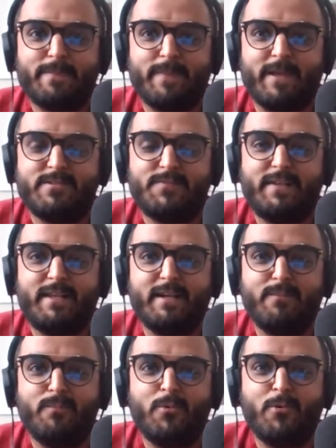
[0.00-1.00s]
I just feel like
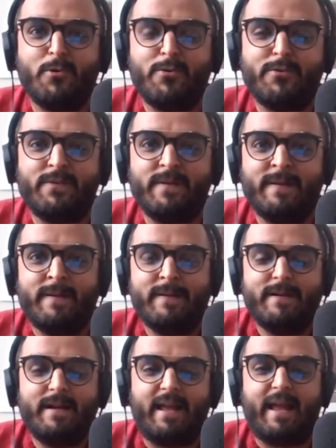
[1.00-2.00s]
I'm more
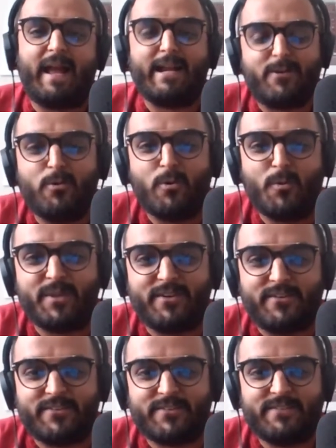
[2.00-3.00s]
at home
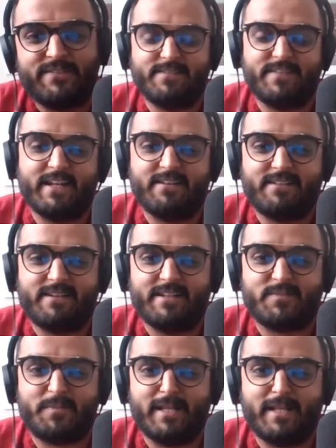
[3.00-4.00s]
here. If that
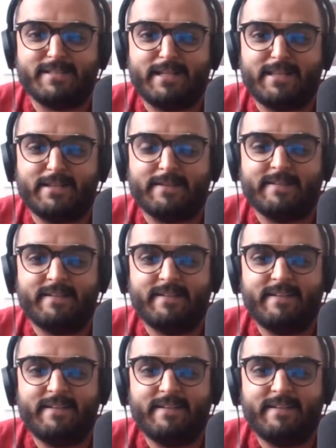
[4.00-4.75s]
explains anything.